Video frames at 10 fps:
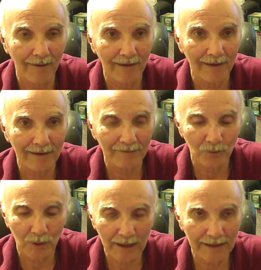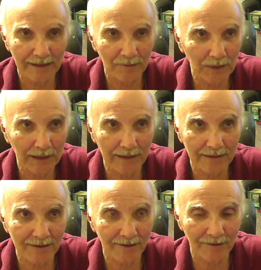It really depends
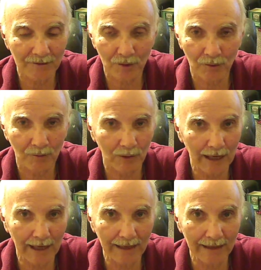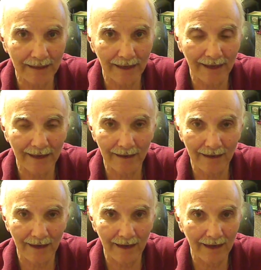on terrain and
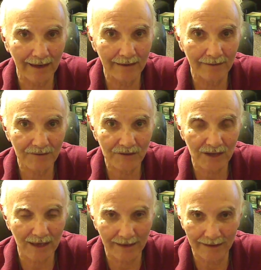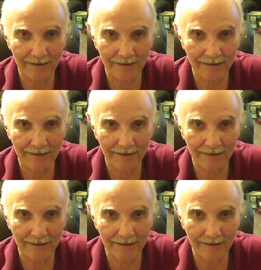line of sight.